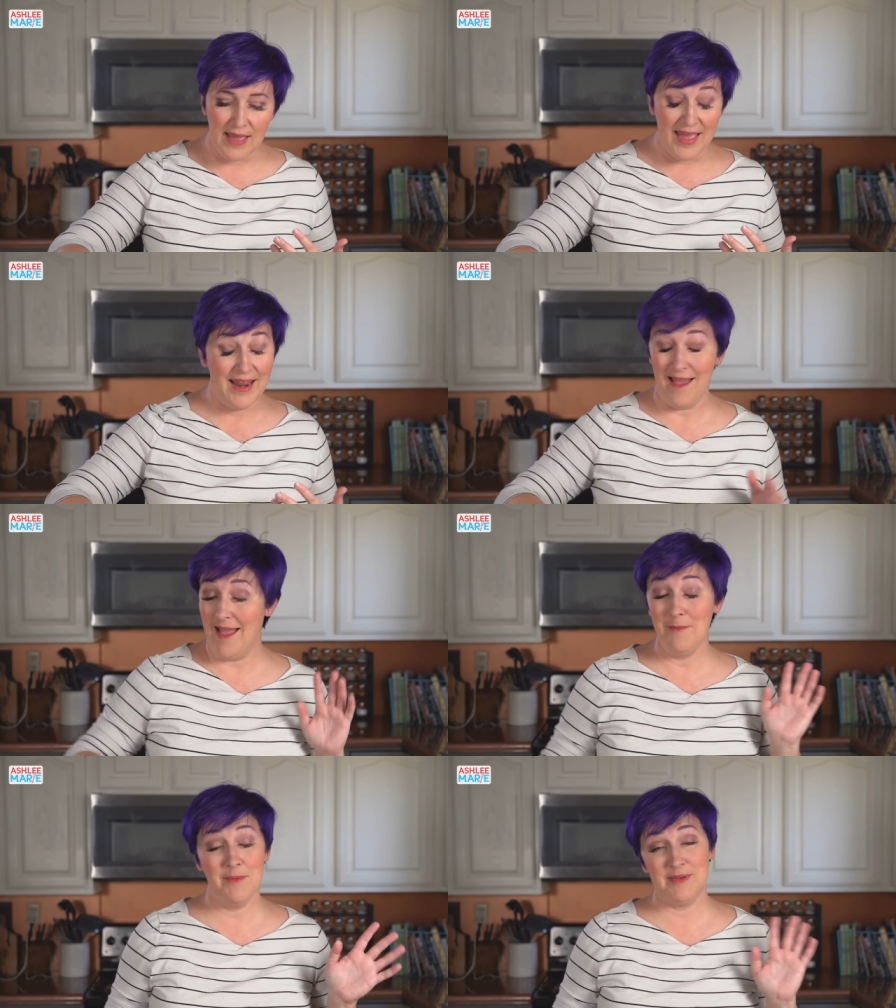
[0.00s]
and
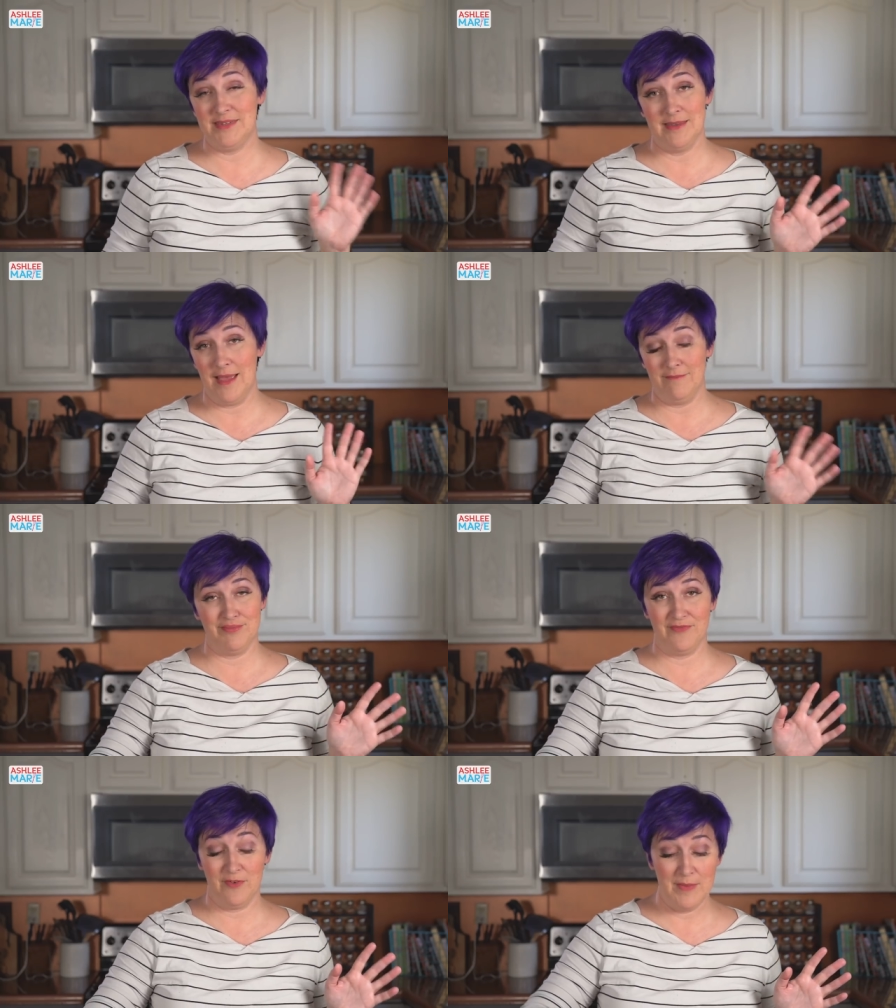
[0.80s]
I'm a,
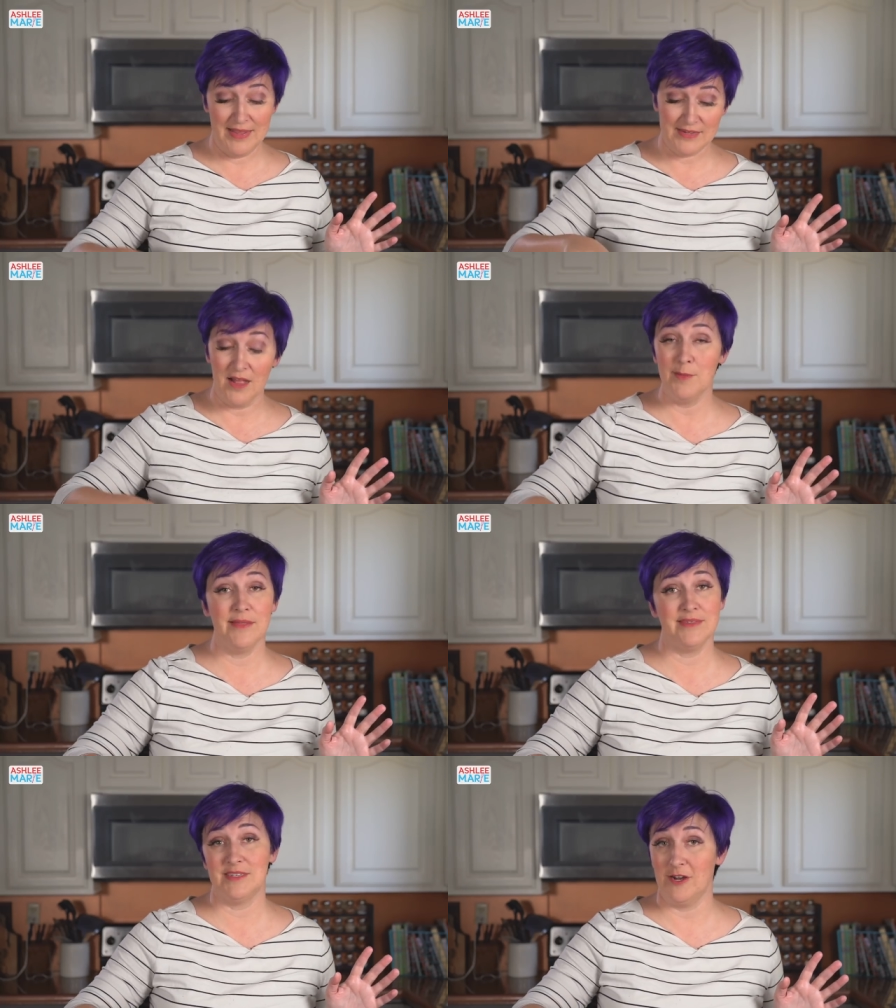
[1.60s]
for me, it's all
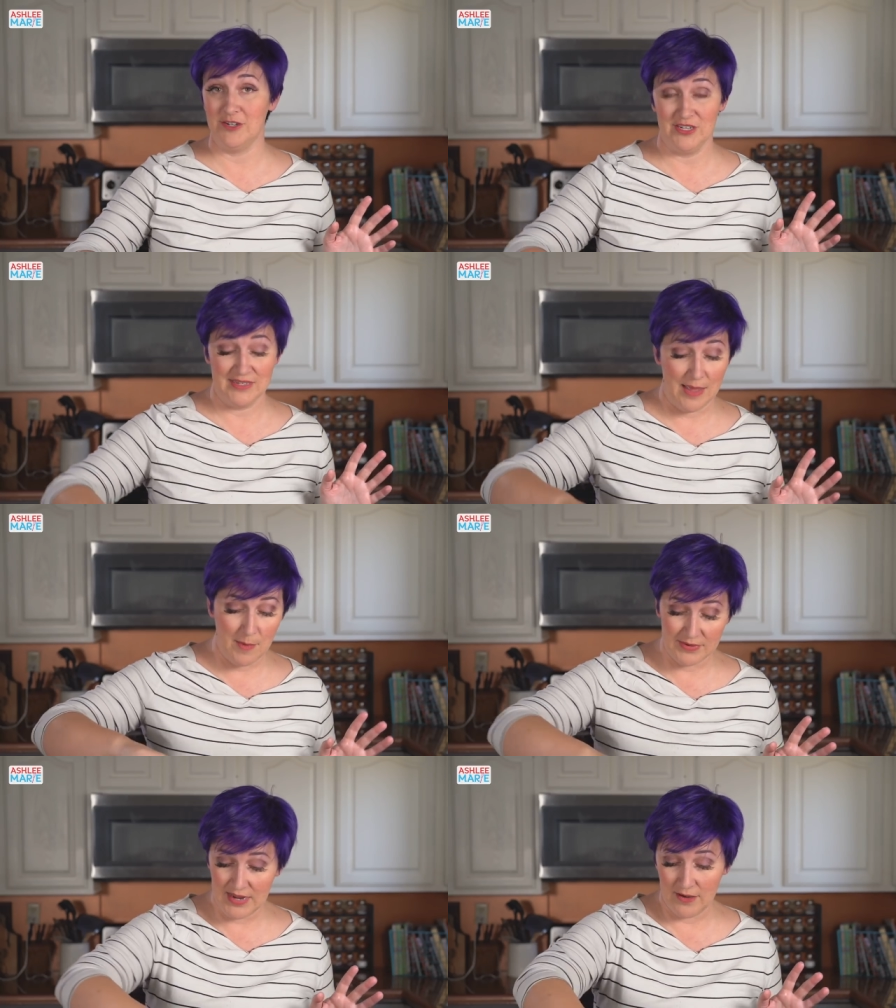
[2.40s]
about the starches. I'm a
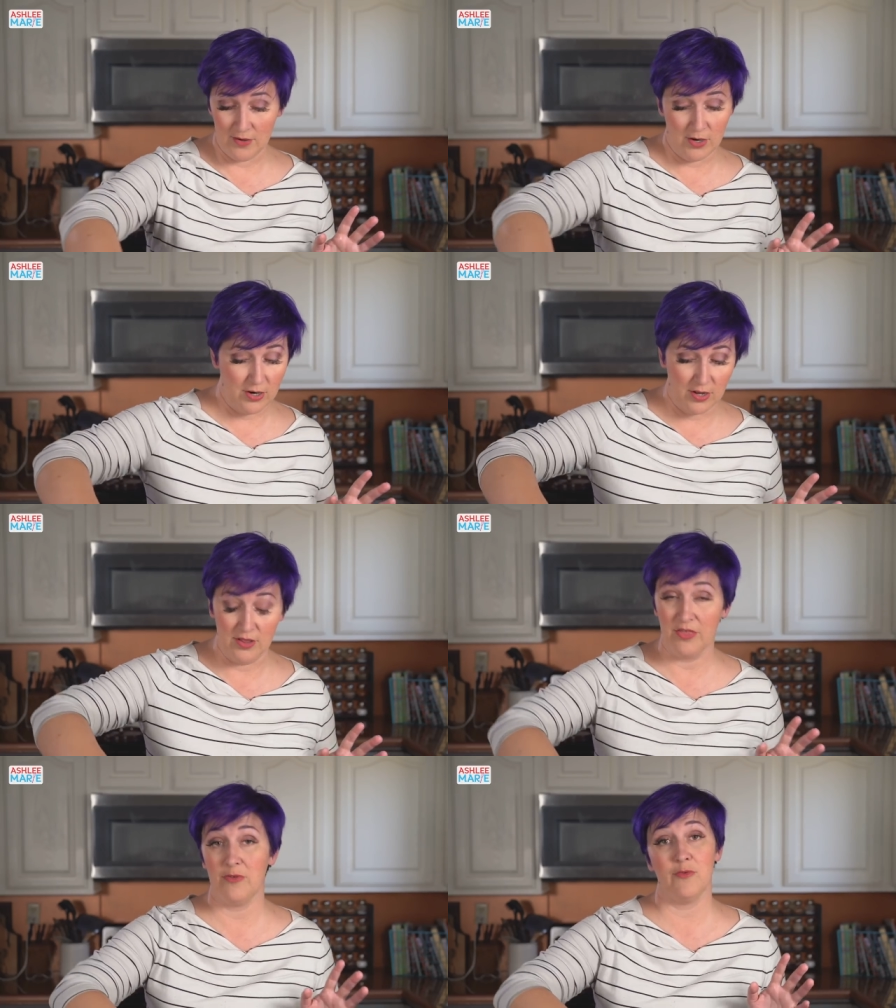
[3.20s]
potato girl
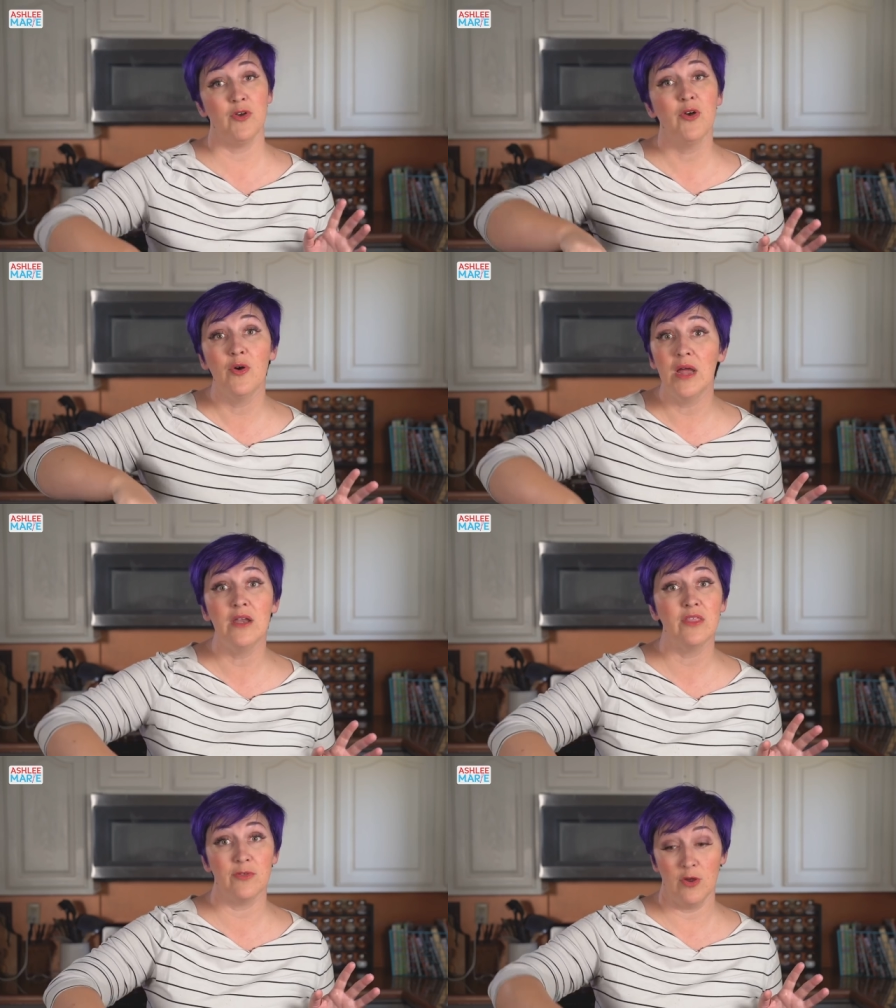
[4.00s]
through and
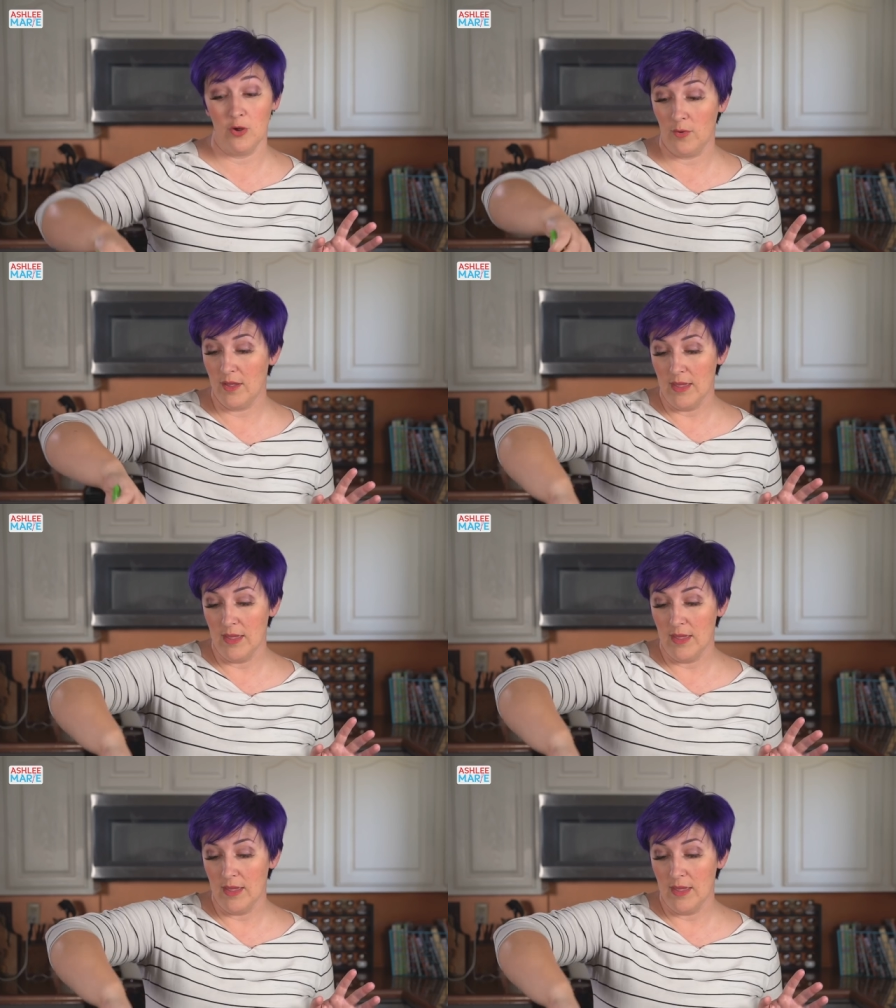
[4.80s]
through.